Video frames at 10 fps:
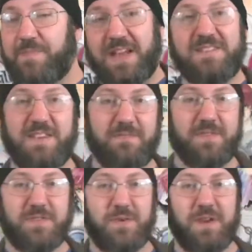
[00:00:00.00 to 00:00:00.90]
That's it
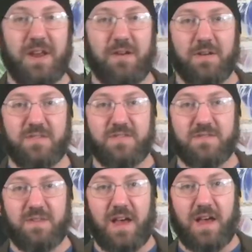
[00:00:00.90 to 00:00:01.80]
for Dual
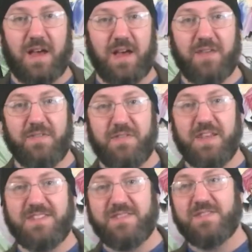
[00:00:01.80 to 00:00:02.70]
Heroes. Uh,
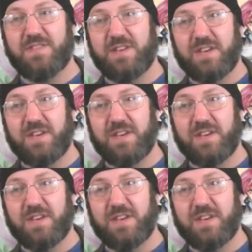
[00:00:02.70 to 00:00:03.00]
this